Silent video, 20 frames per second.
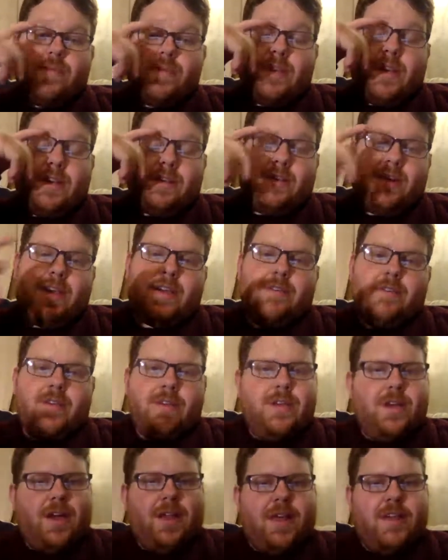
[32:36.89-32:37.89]
That's it,
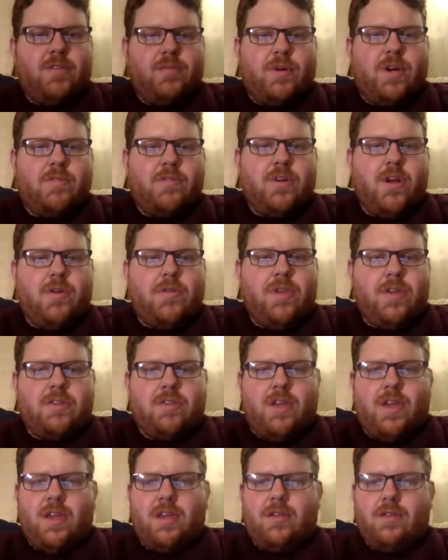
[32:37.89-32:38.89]
and that's what I've grown
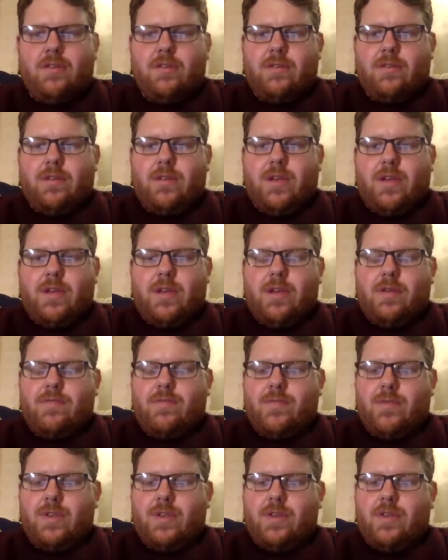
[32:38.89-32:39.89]
this year.
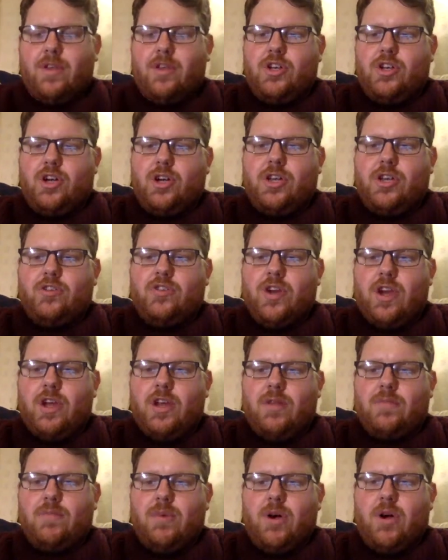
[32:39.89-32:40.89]
Um, Chinese
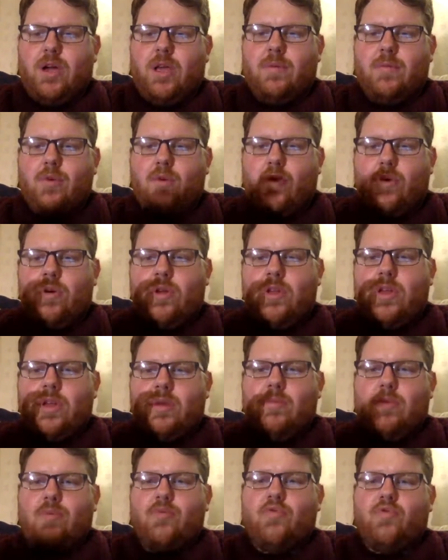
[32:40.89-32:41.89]
Dragon and Market More.
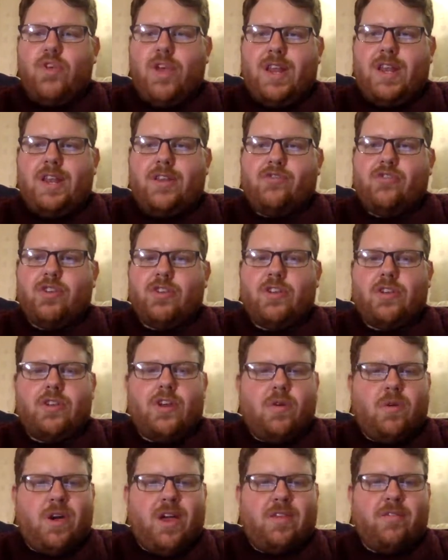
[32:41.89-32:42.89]
But really interested to
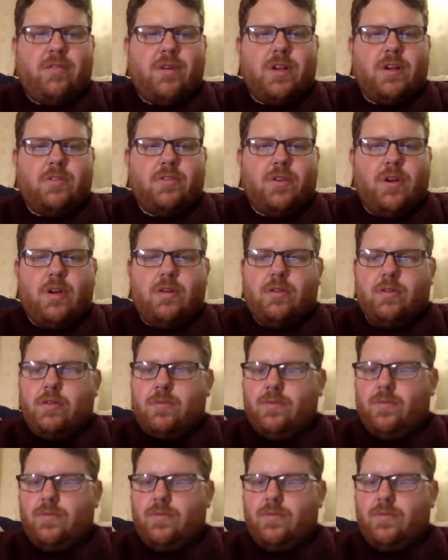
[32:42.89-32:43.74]
know what everyone else grows.